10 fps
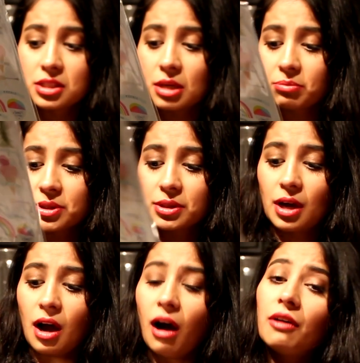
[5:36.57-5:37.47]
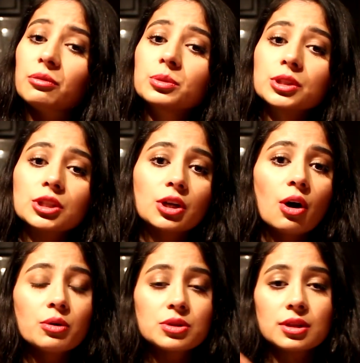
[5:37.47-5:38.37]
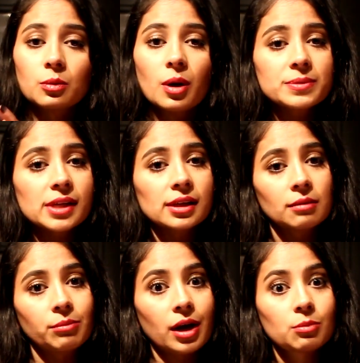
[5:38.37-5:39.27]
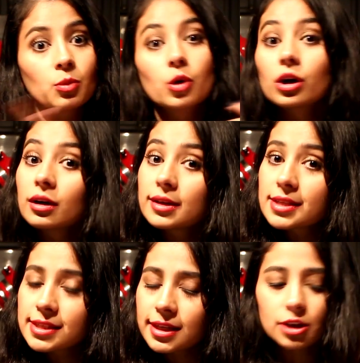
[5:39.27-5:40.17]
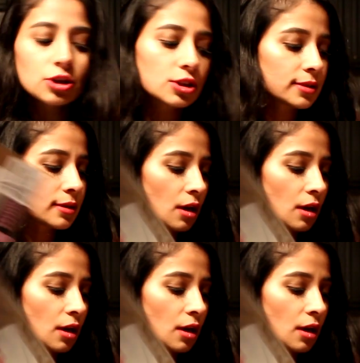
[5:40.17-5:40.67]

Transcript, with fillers: 10% off when you go to their website and buy more stickers.